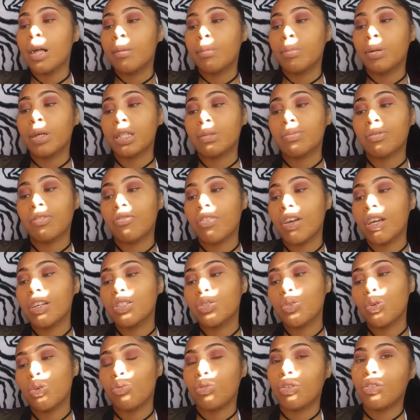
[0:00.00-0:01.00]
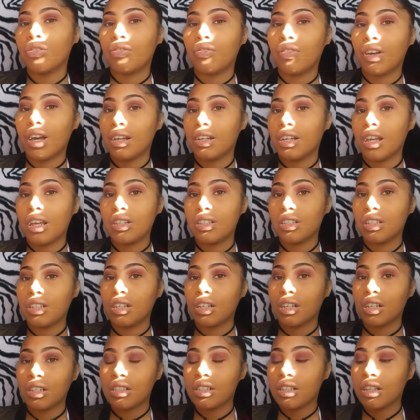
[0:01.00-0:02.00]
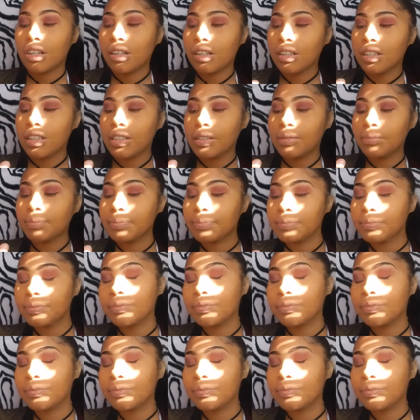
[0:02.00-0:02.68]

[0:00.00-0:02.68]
Plus Perfect two in one foundation and concealer.